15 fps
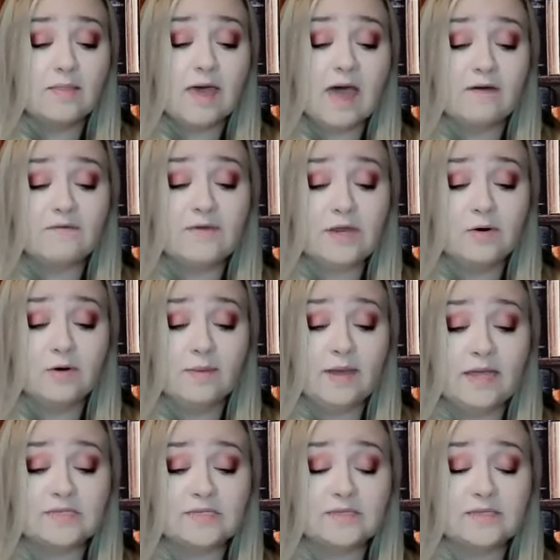The half eaten
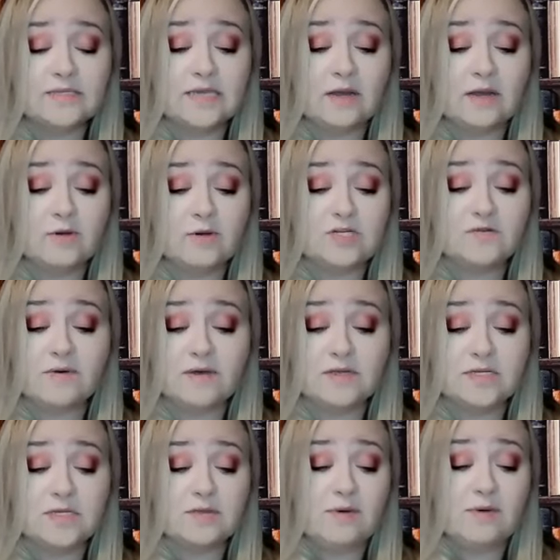remains of the sandwich
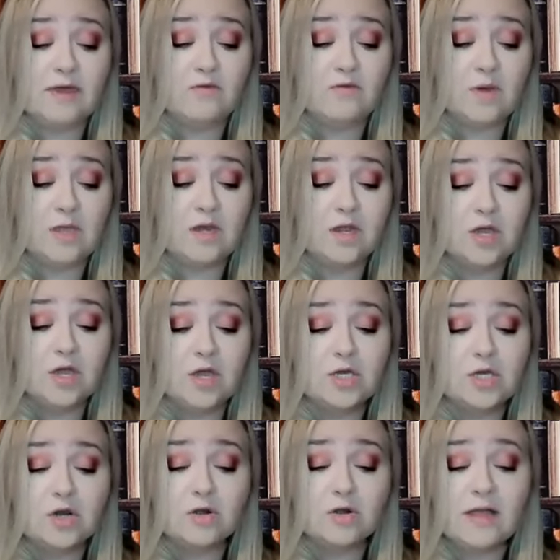fell to the pavement.
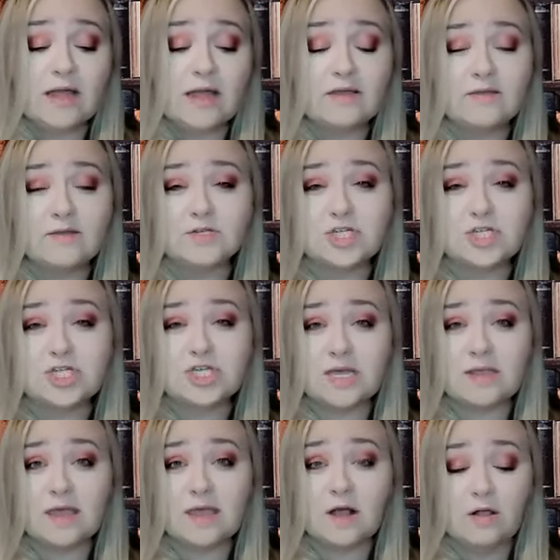You're lying little
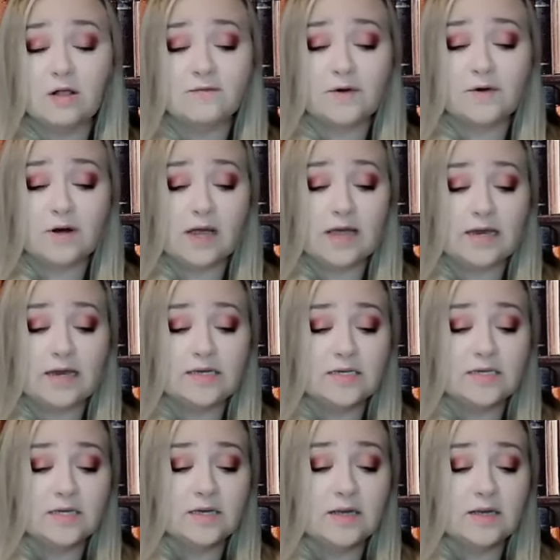shit like all of your kind.